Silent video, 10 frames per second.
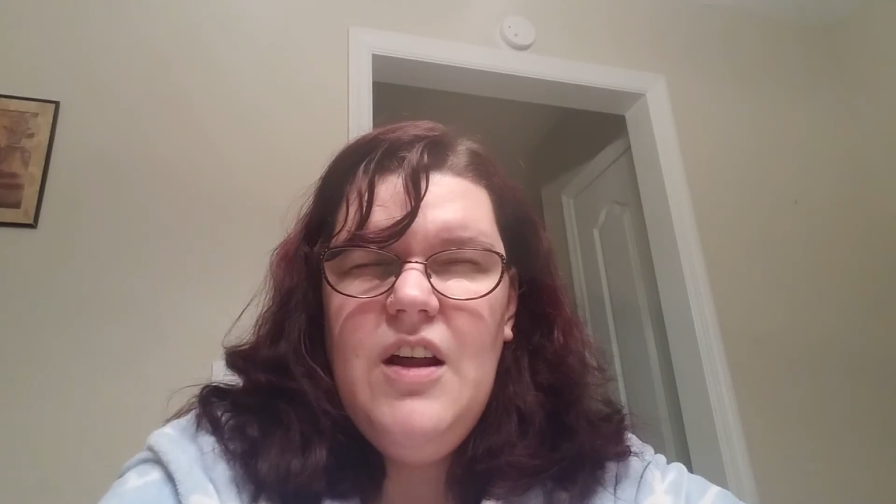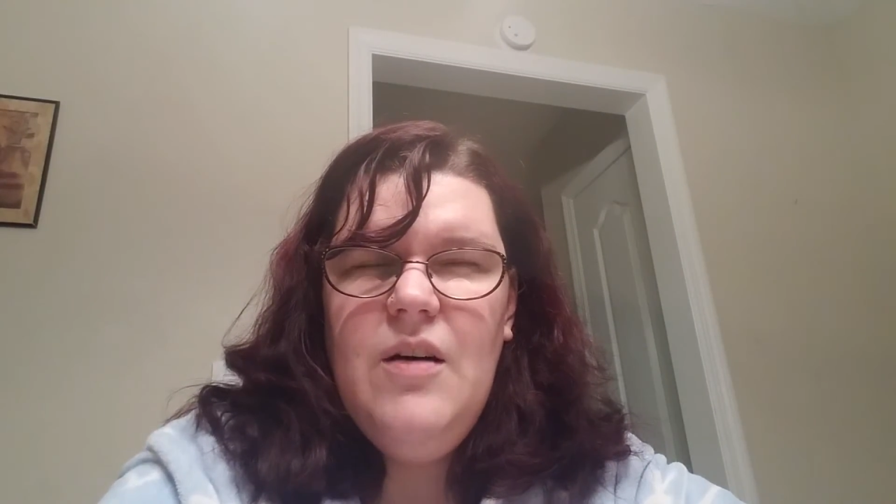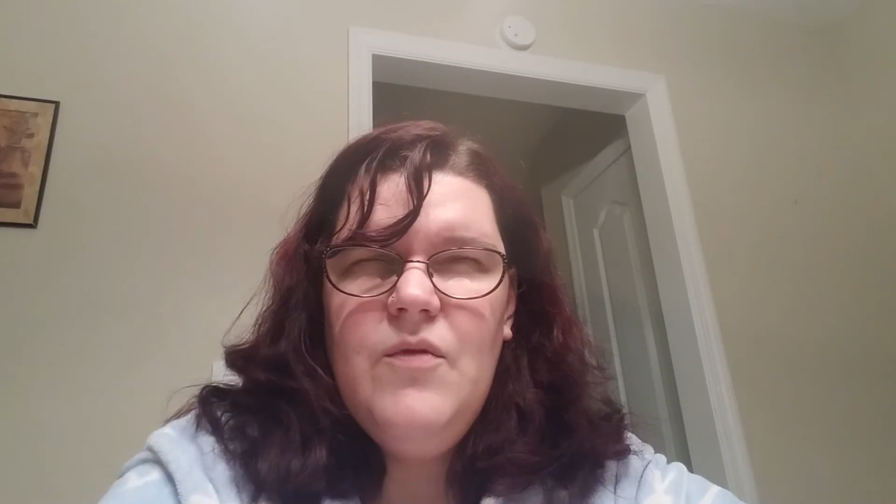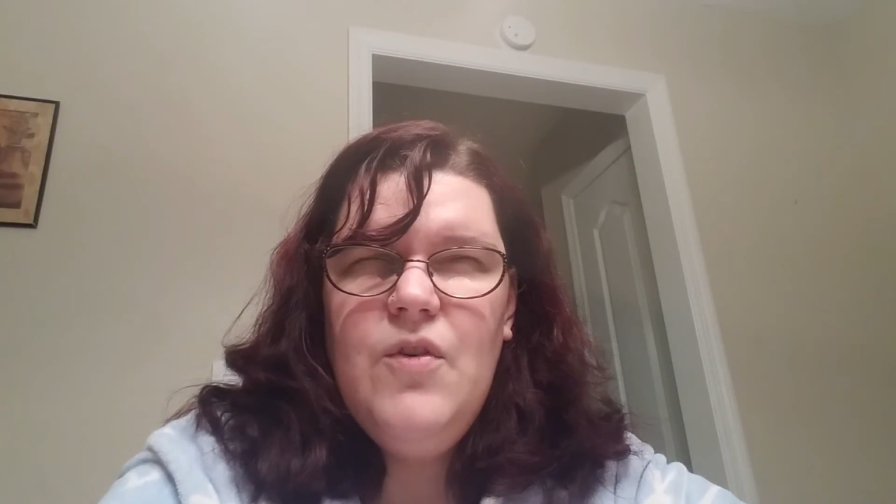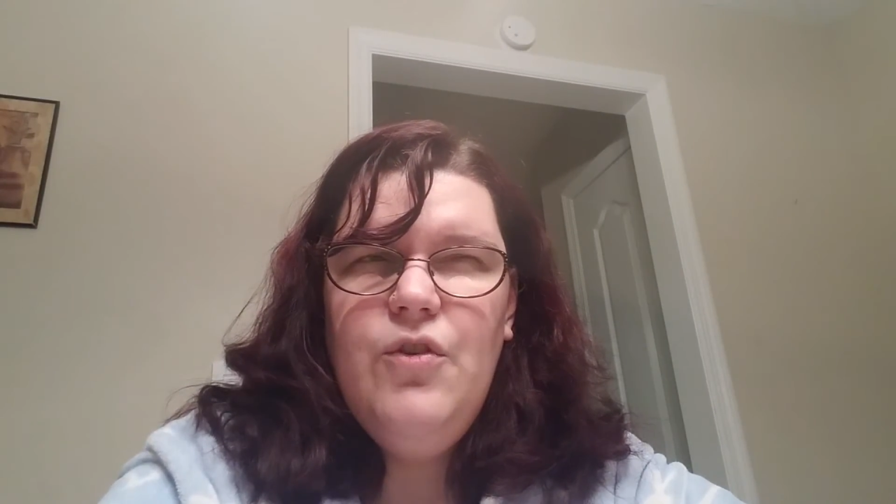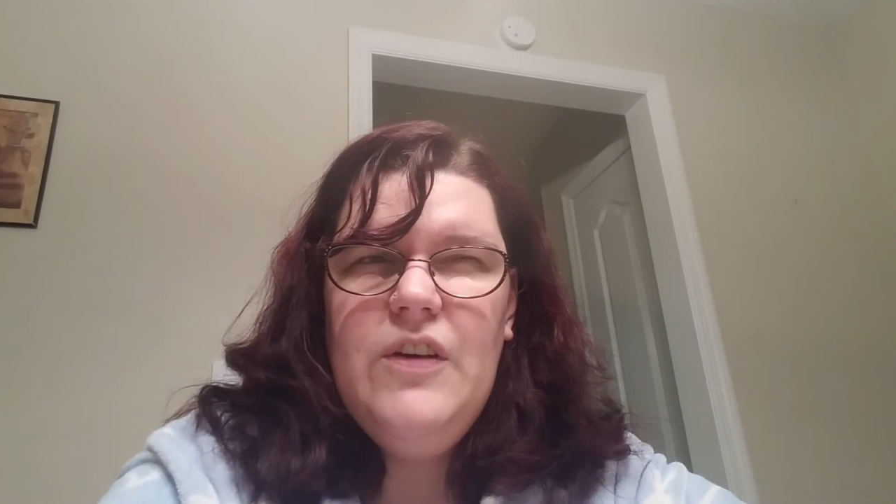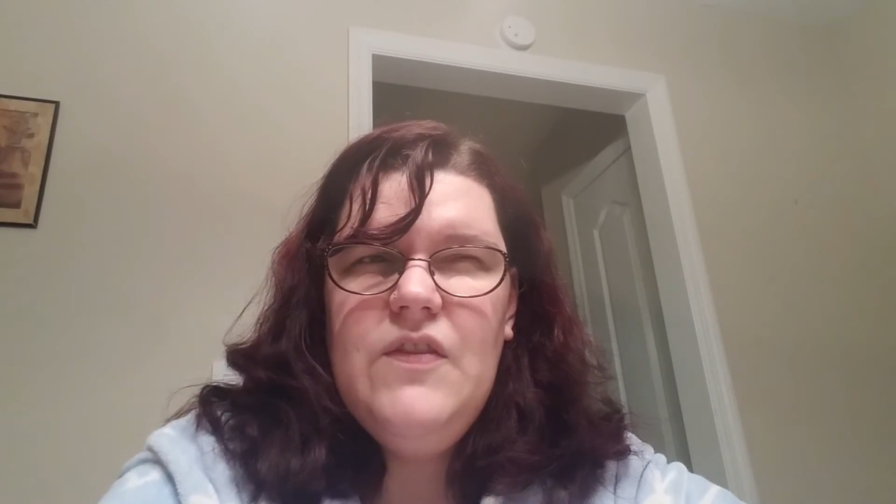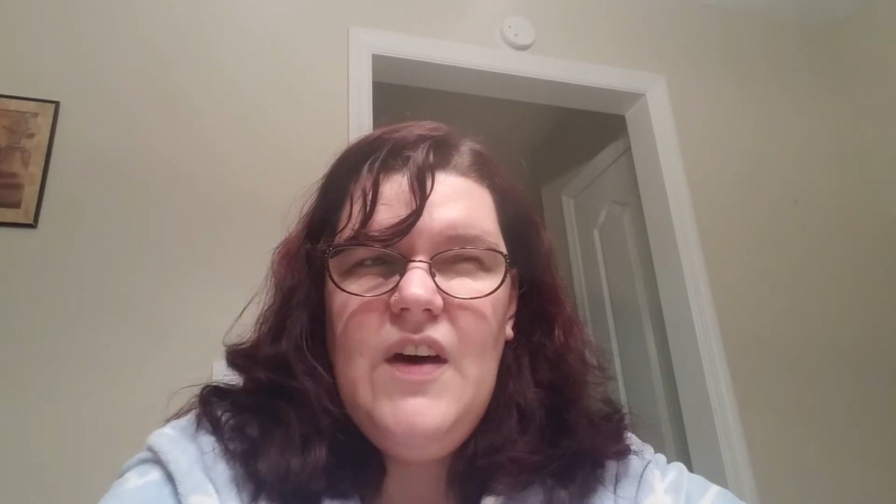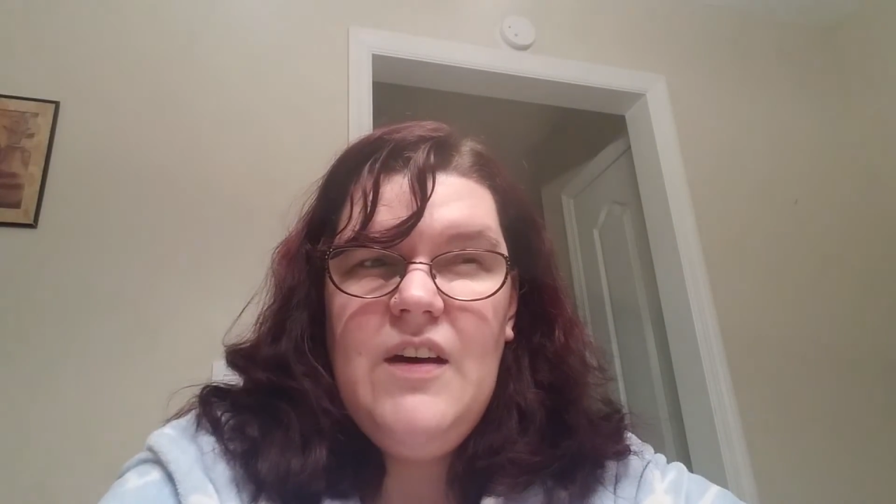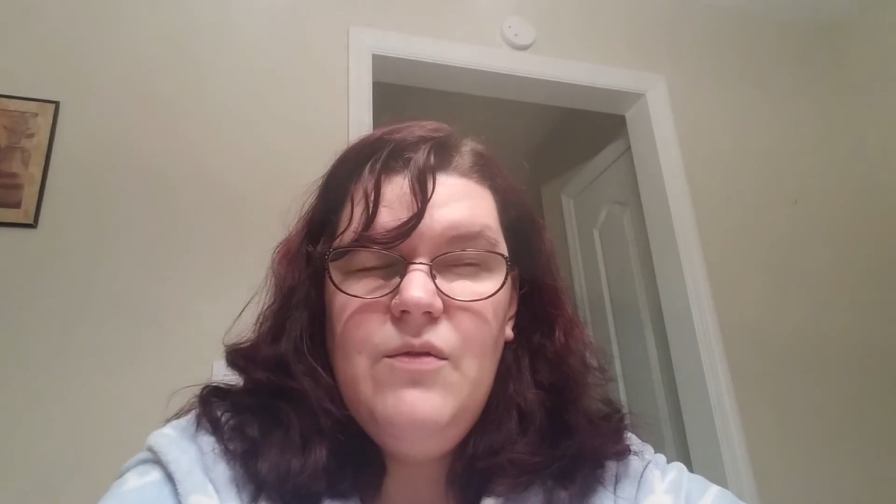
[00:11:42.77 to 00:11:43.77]
and I'm really
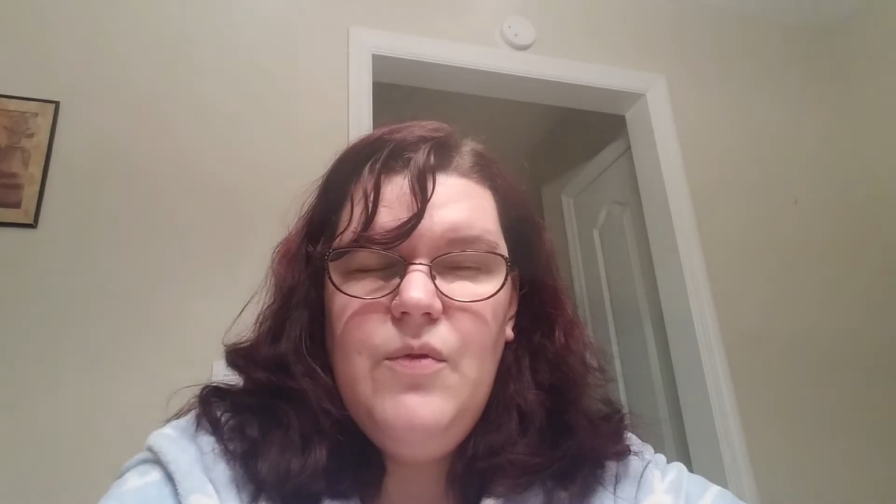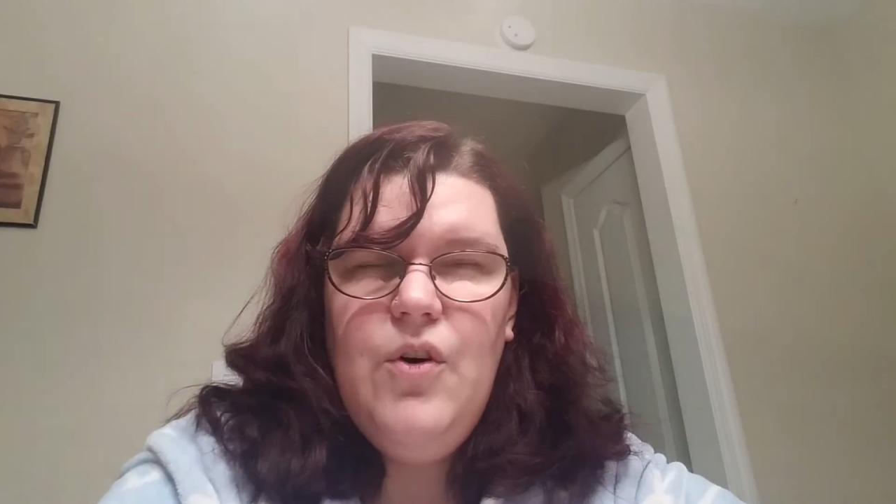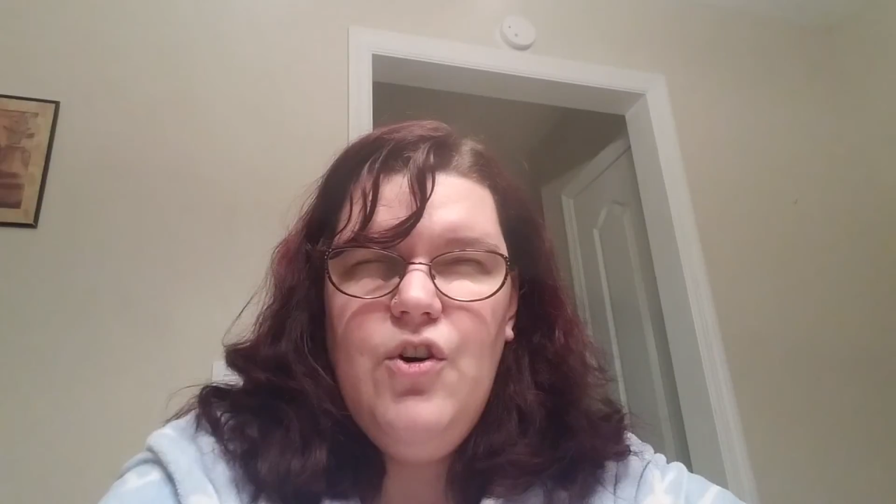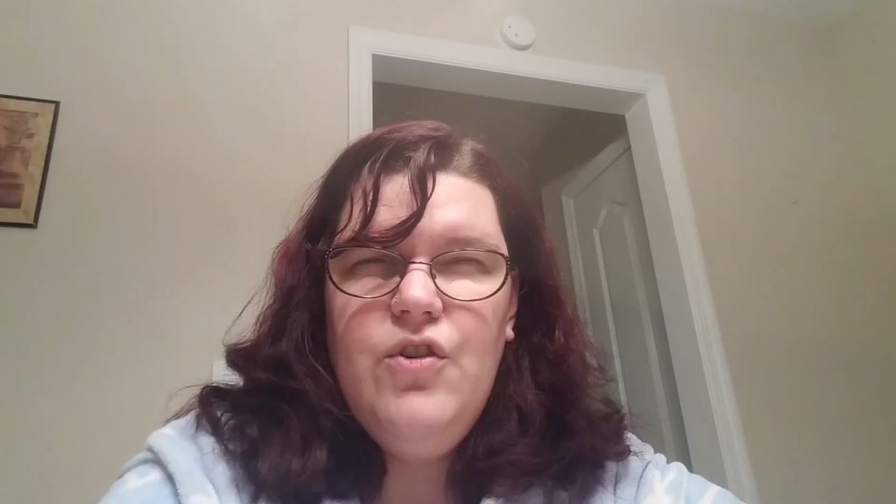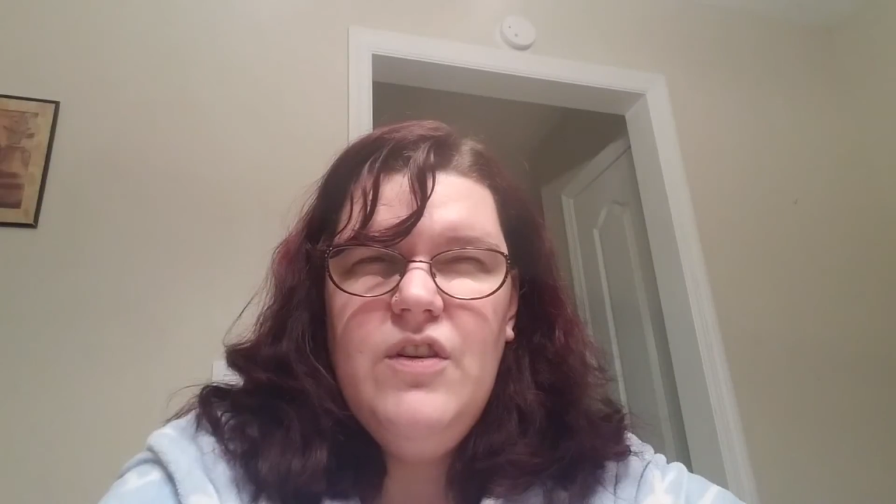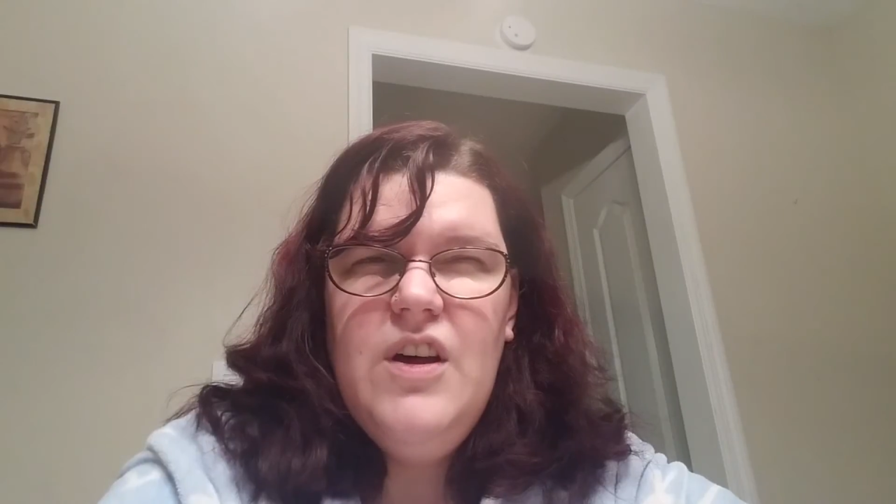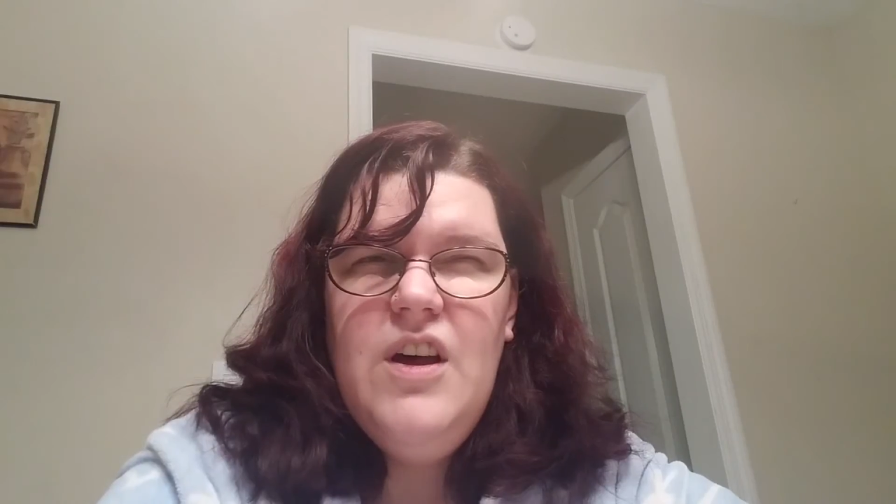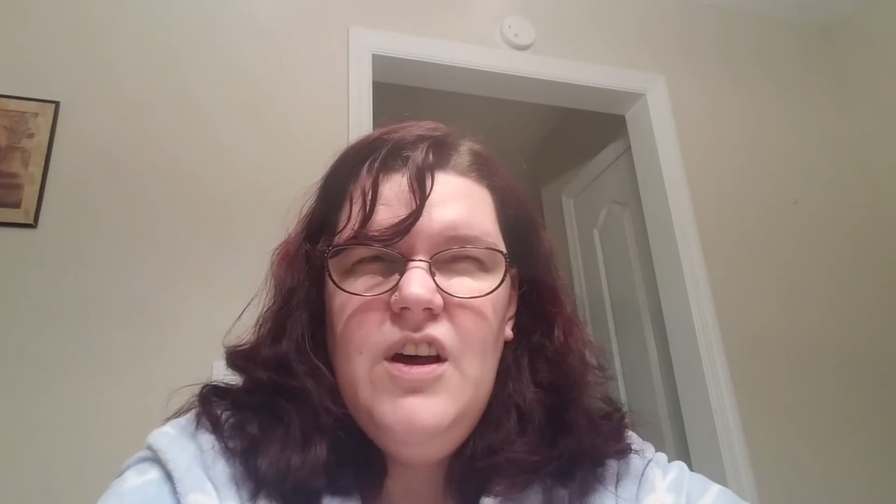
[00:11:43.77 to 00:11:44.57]
thankful.